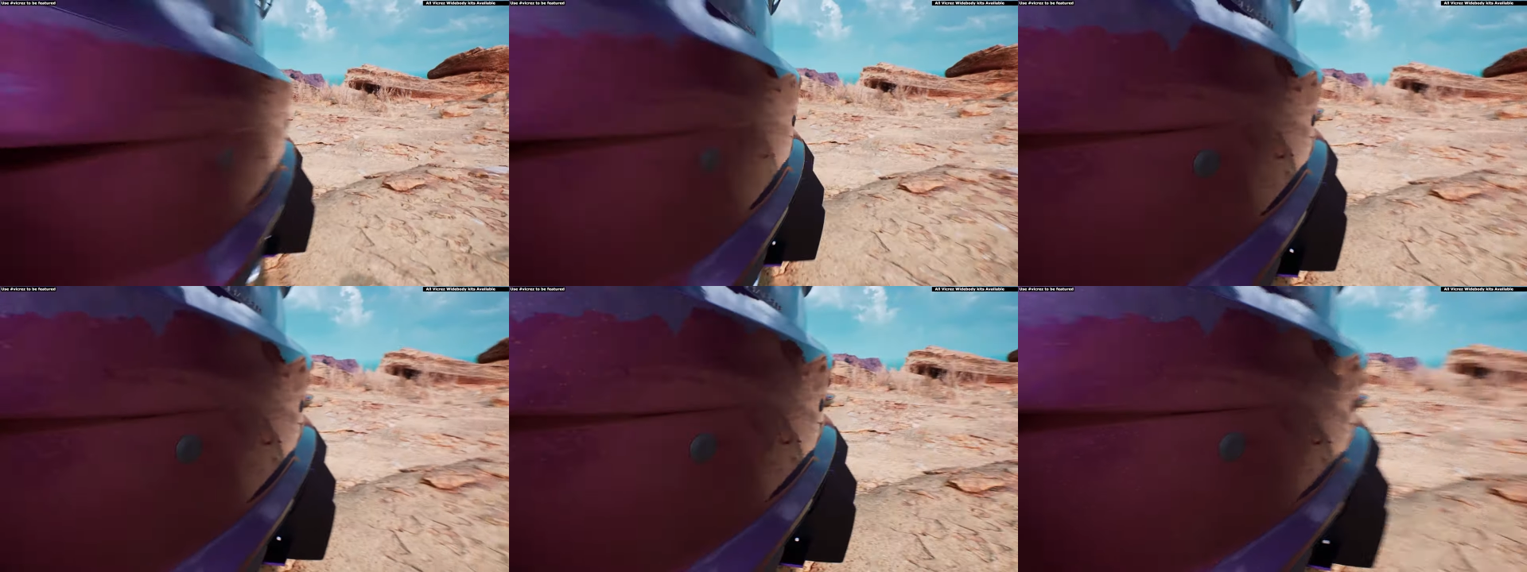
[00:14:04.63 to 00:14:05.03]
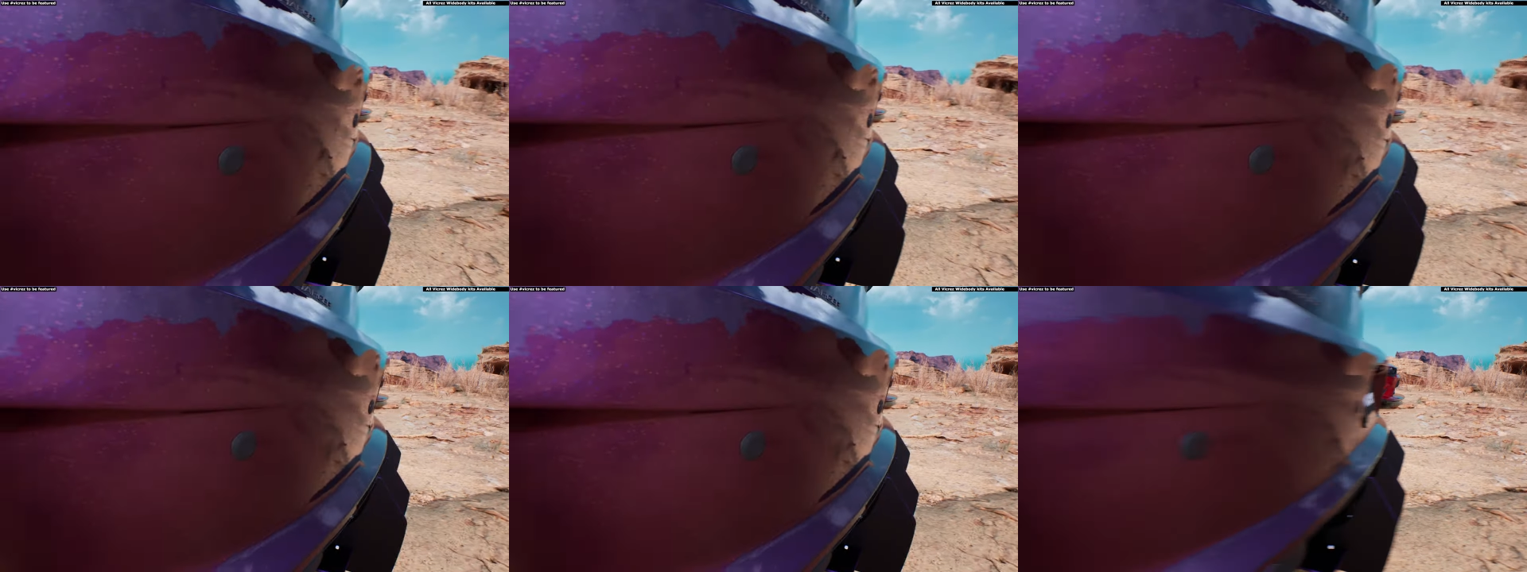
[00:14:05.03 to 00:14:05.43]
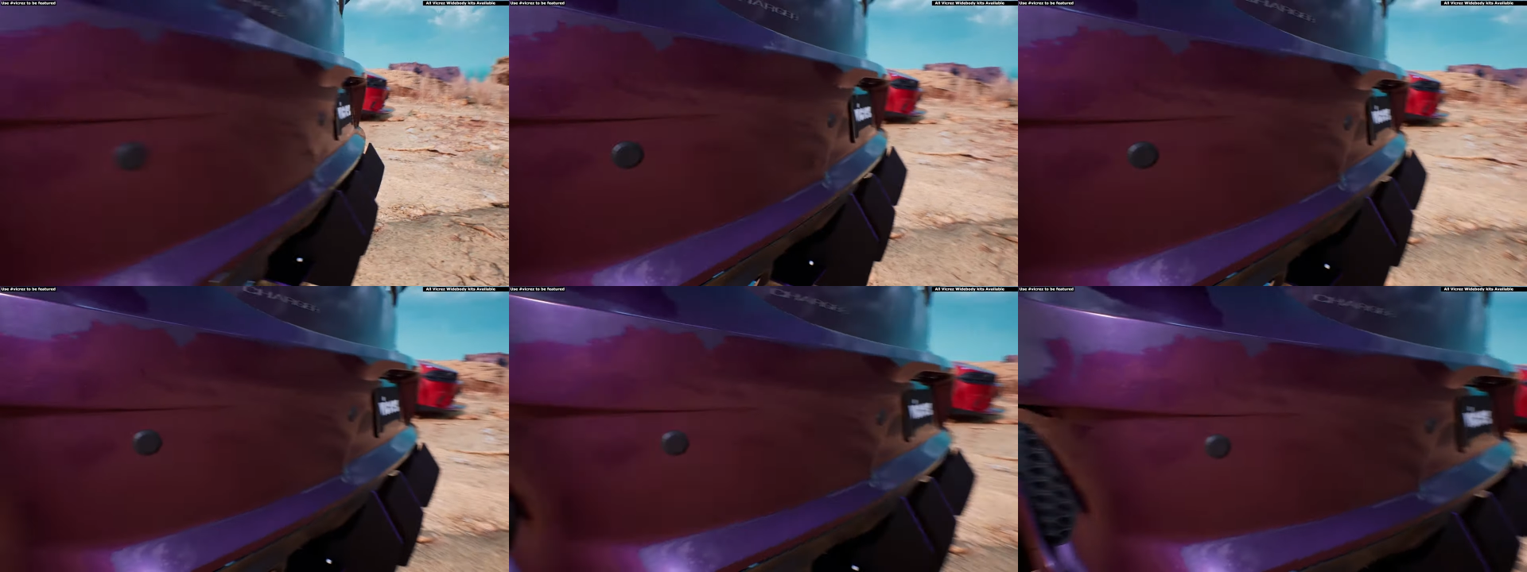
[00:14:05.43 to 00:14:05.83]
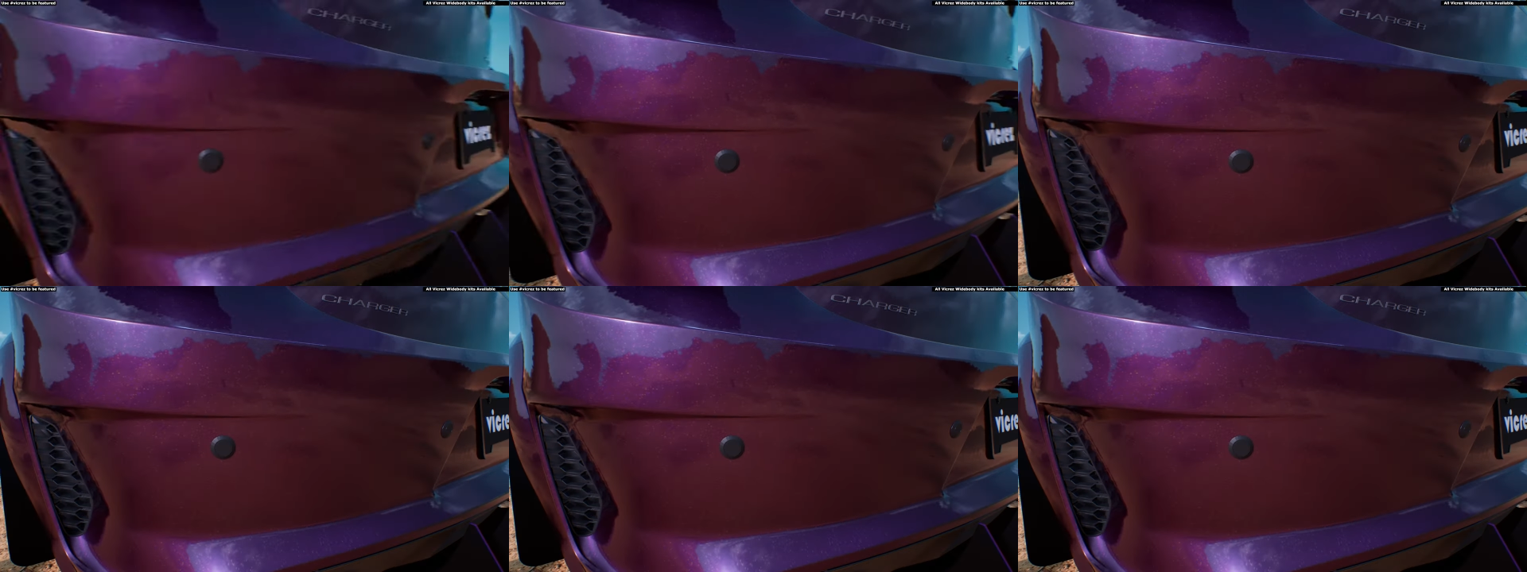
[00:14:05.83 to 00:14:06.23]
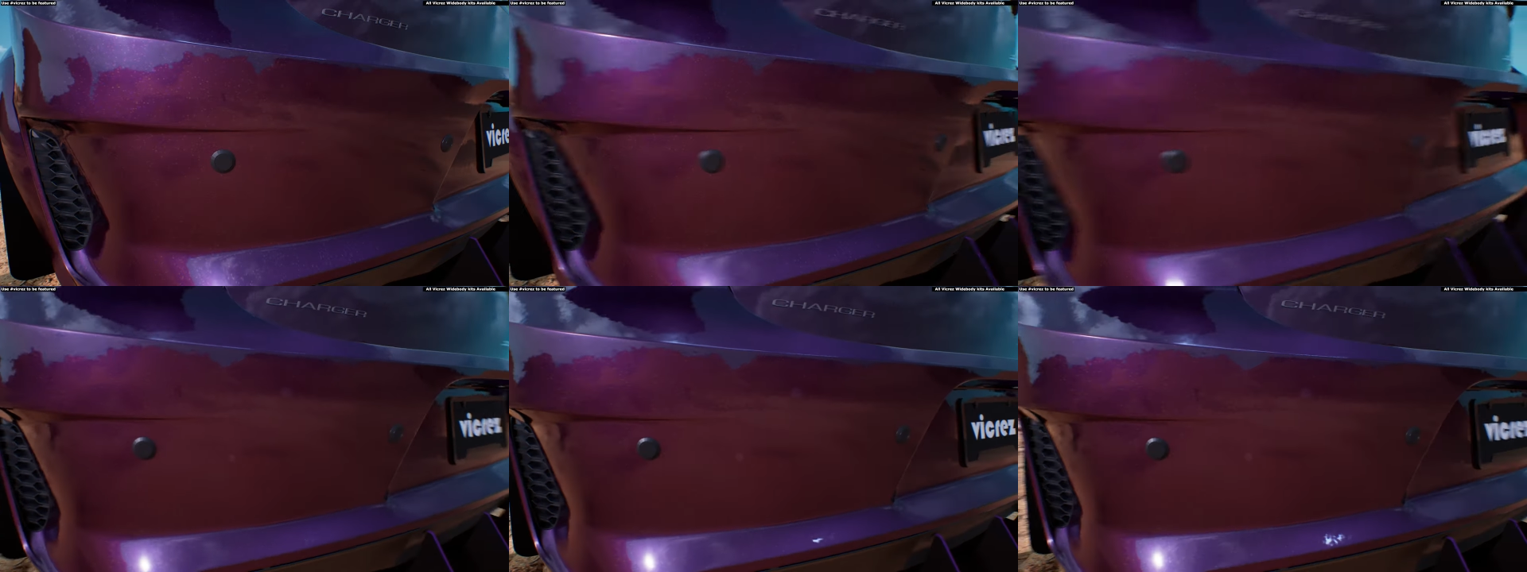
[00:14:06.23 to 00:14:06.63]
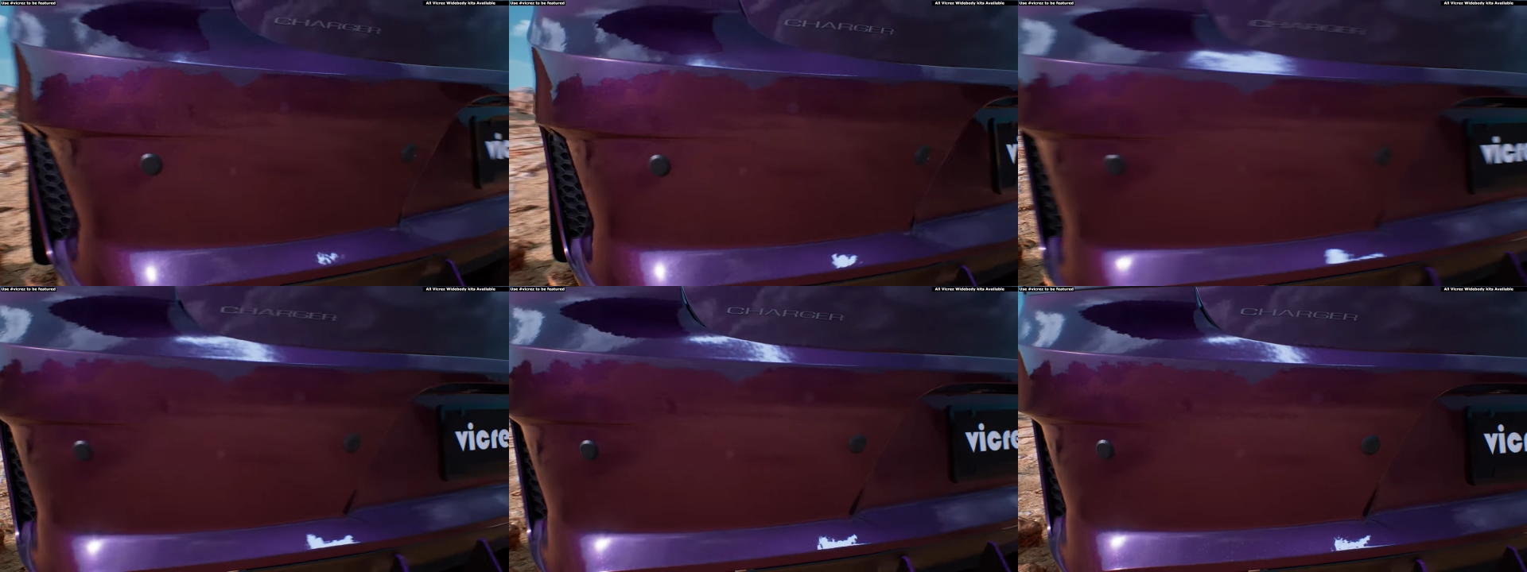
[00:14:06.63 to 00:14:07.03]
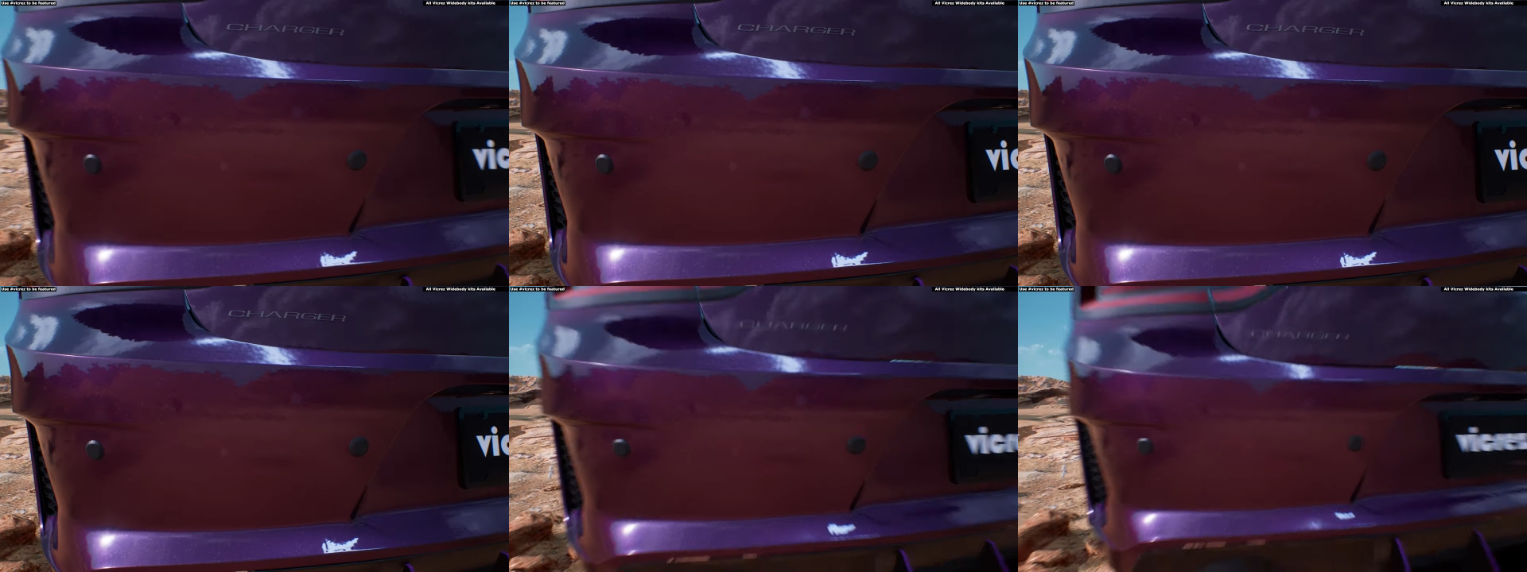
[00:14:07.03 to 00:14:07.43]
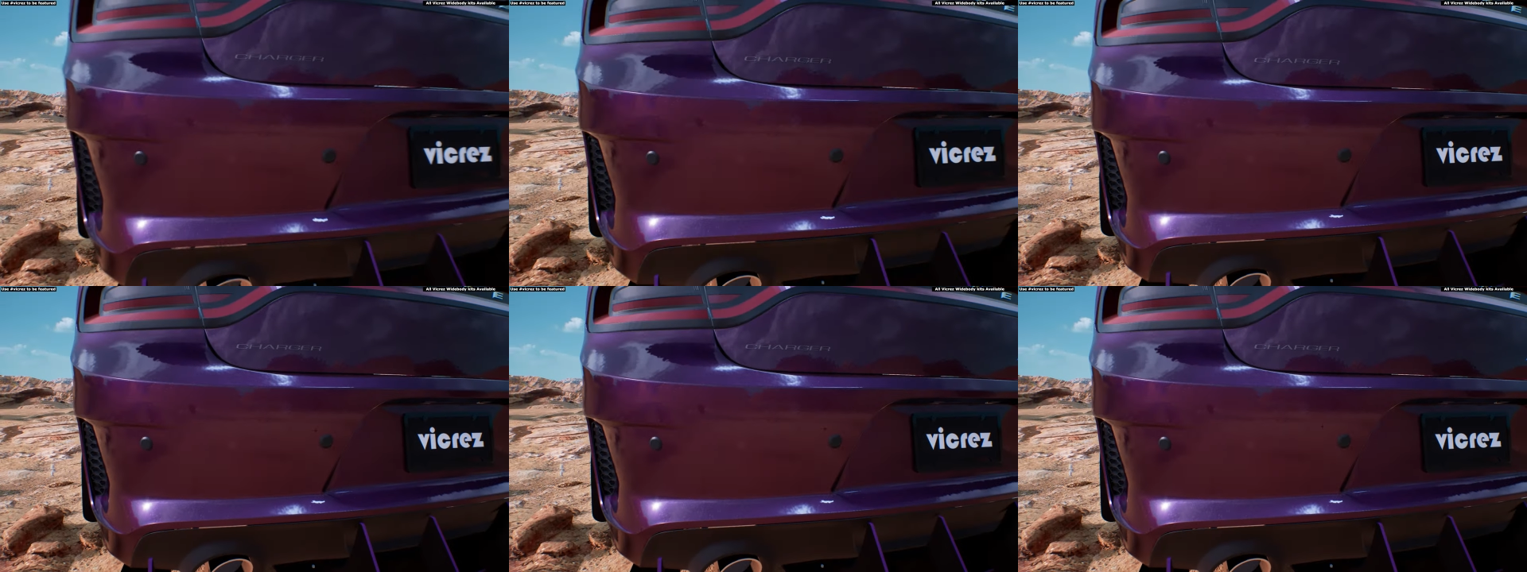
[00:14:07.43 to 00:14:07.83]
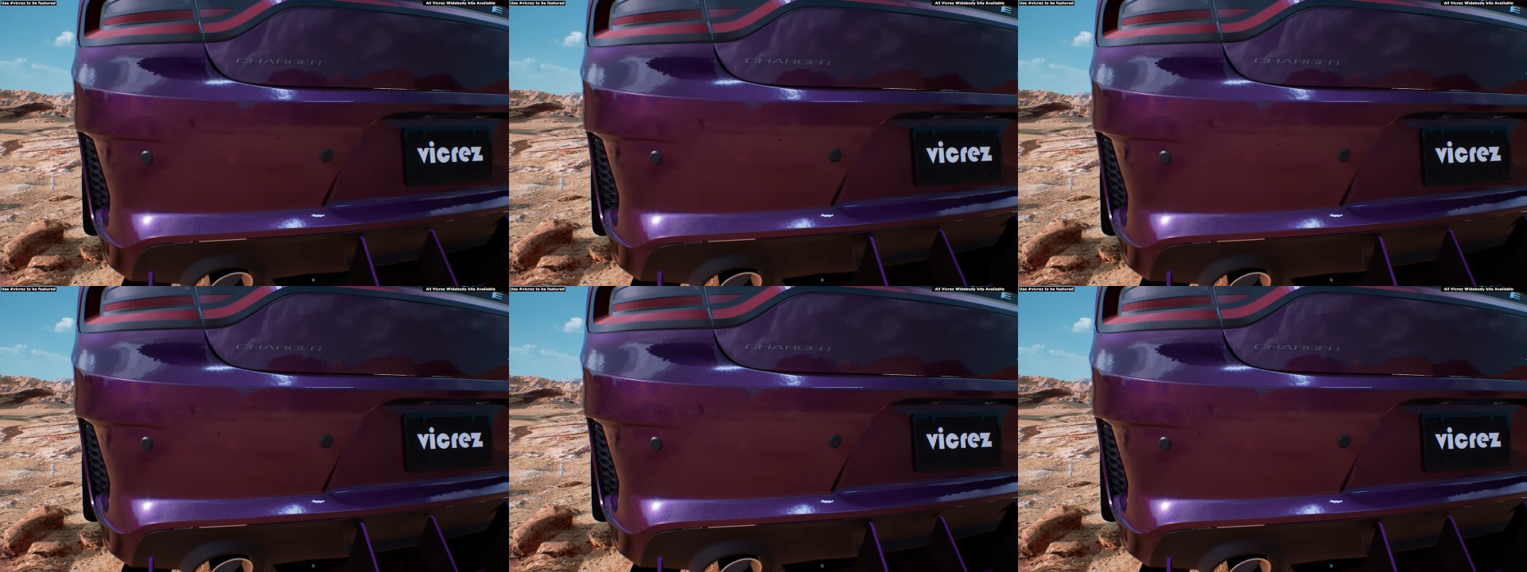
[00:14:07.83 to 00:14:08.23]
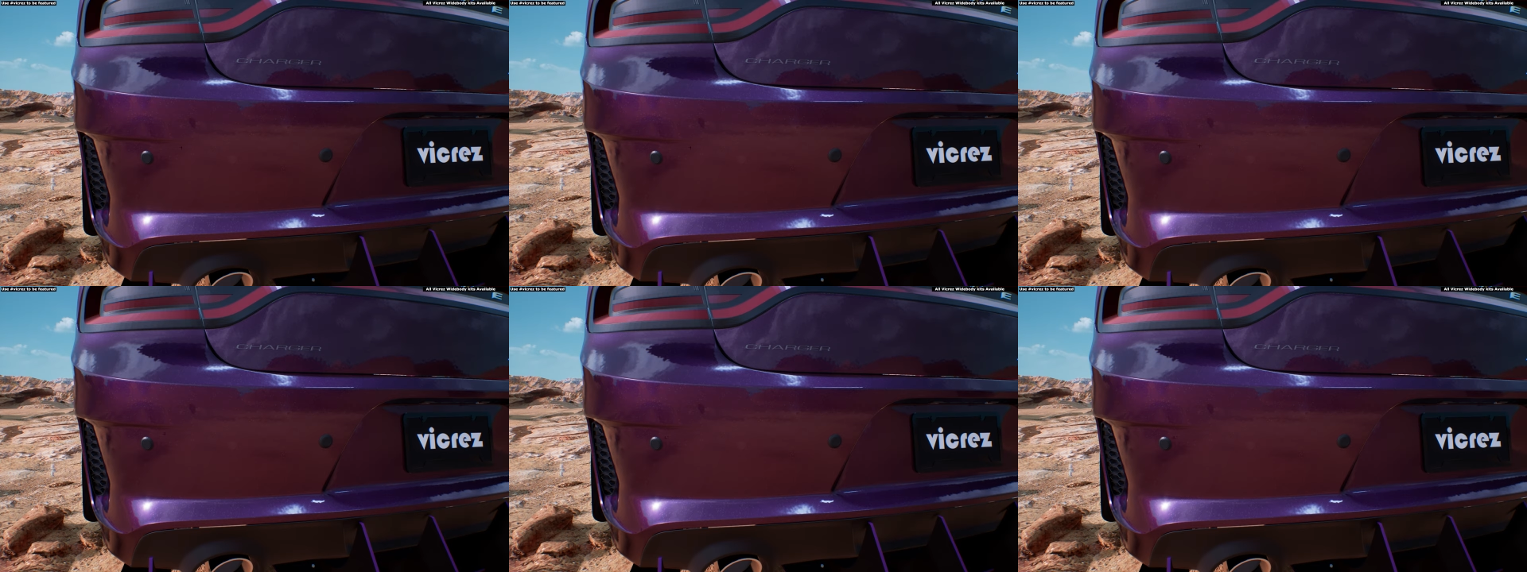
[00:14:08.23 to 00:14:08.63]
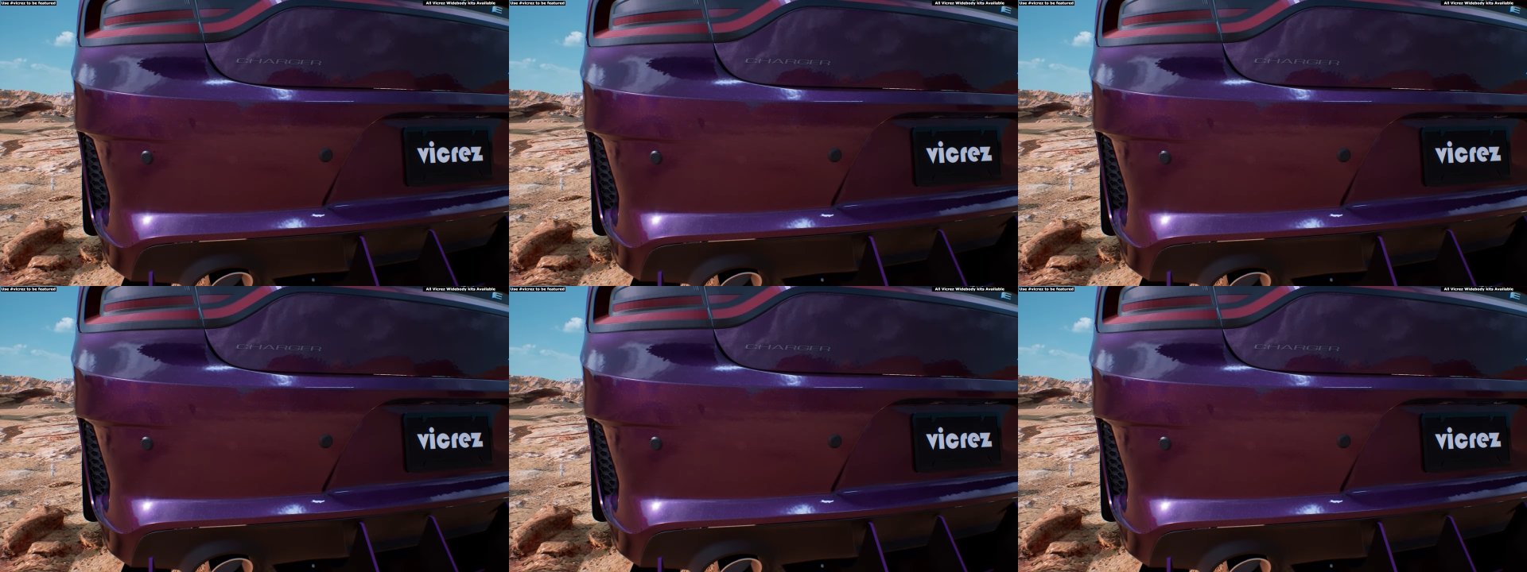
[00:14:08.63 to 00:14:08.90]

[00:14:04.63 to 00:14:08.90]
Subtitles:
No face is visible, so there are no lips to read.